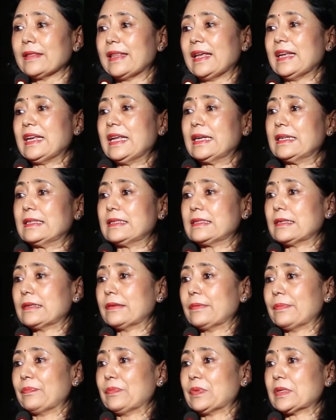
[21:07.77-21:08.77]
they need
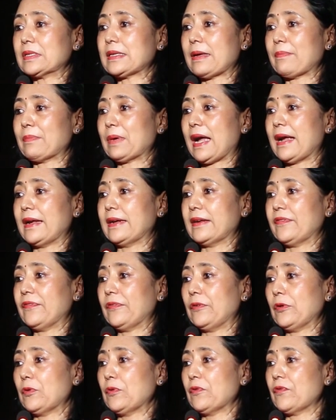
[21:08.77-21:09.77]
some kind
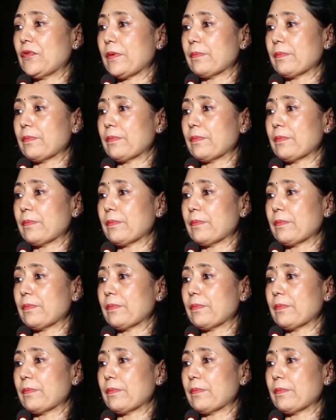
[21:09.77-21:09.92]
of loan